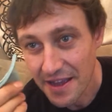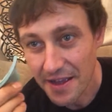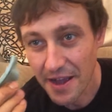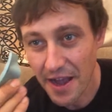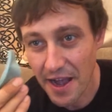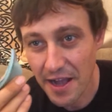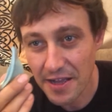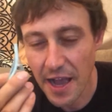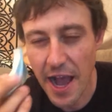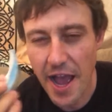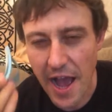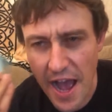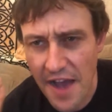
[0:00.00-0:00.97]
Uh, I,
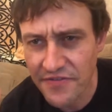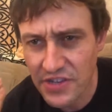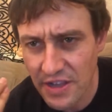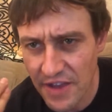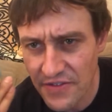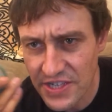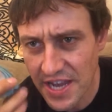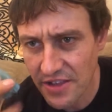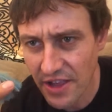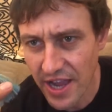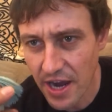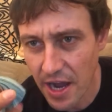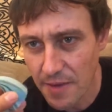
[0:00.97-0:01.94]
I have to levitate
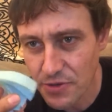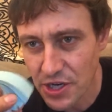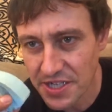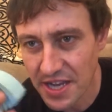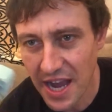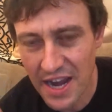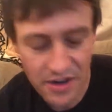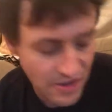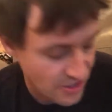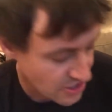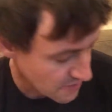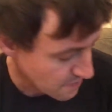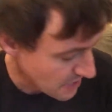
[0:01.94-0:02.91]
light objects. I don't know,
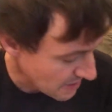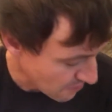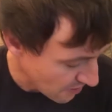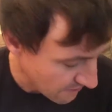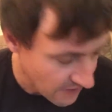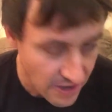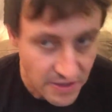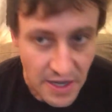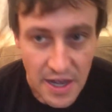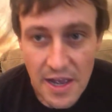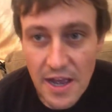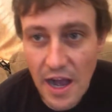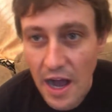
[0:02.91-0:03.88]
here's some paper I found.
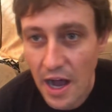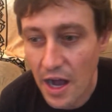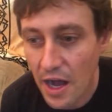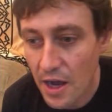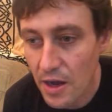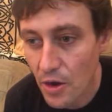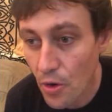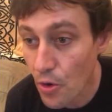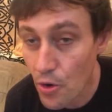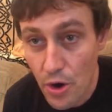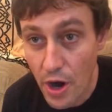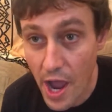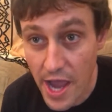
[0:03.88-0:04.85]
Uh,
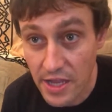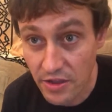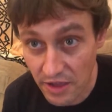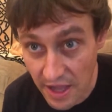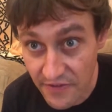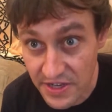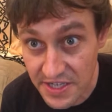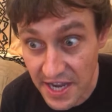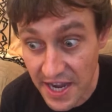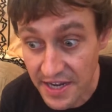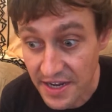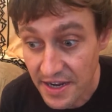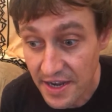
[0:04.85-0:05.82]
or I could
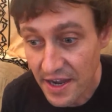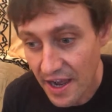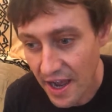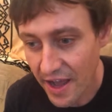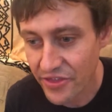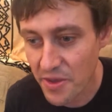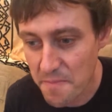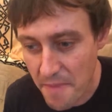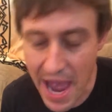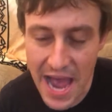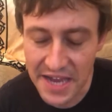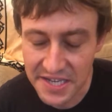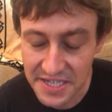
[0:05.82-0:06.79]
levitate the
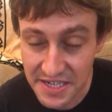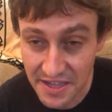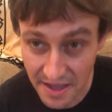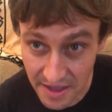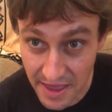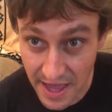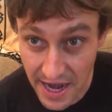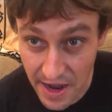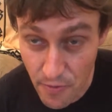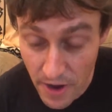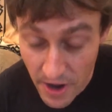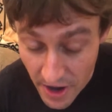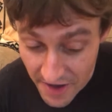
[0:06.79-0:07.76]
mask that I
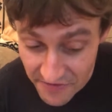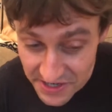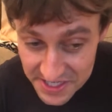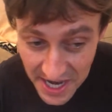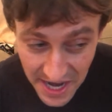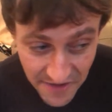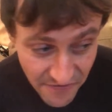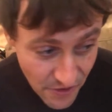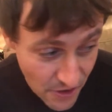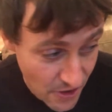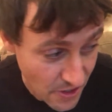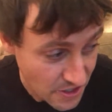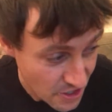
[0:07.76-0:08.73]
wear every day
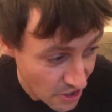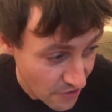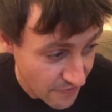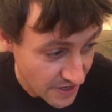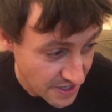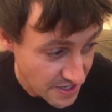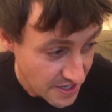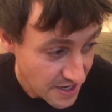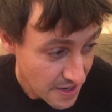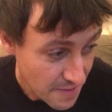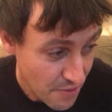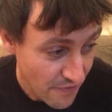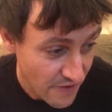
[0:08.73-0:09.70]
for COVID
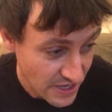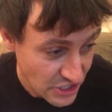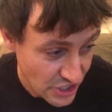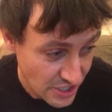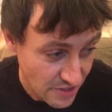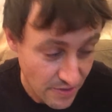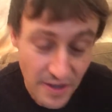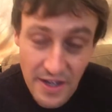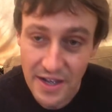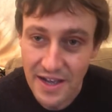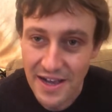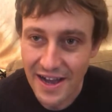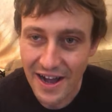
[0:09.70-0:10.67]
prevention.
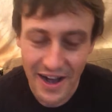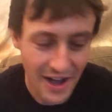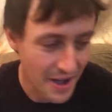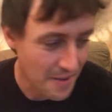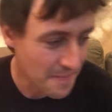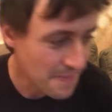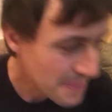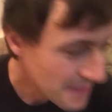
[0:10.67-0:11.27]
Um,